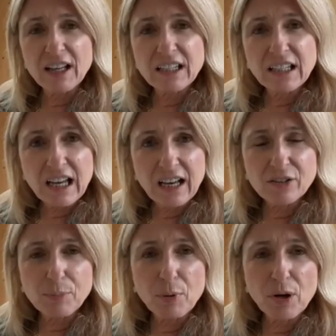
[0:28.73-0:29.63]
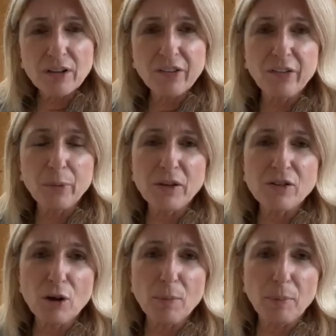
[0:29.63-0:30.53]
and yet prices
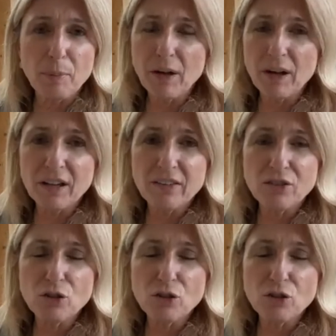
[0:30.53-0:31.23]
went up by